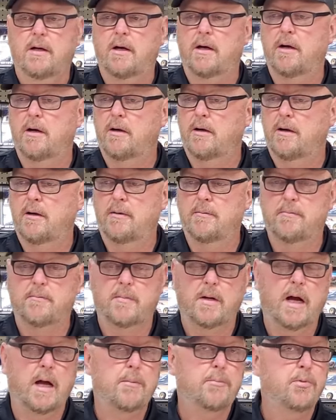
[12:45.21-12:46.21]

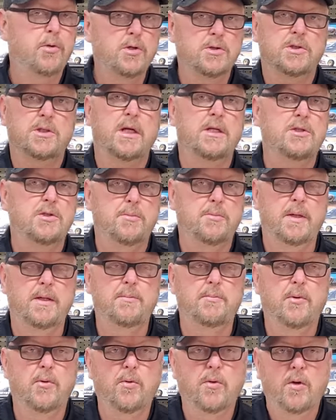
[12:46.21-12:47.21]
I appreciate you
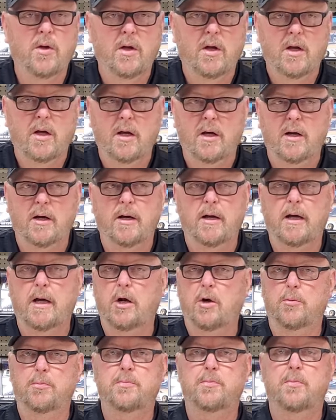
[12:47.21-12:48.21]
people.
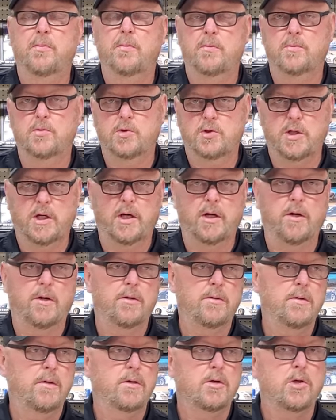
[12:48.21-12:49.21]
Help,
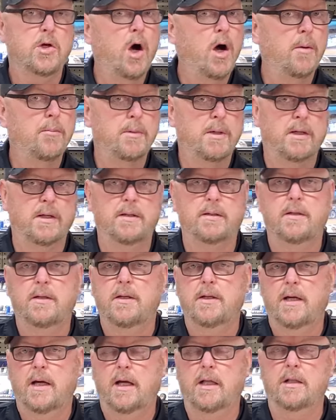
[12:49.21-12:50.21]
share, comment,
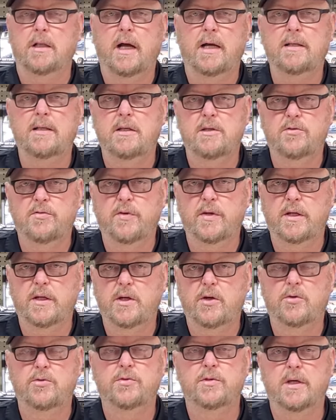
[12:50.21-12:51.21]
and like these
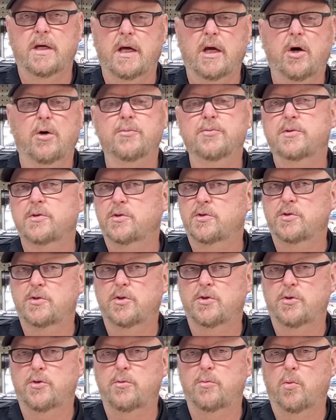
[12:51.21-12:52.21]
videos. It helps us
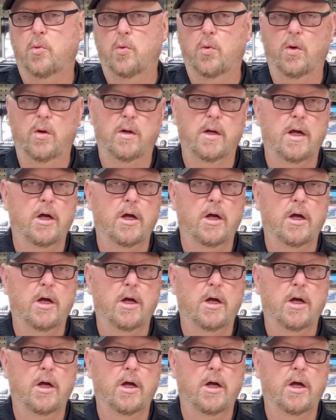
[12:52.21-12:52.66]
to do more.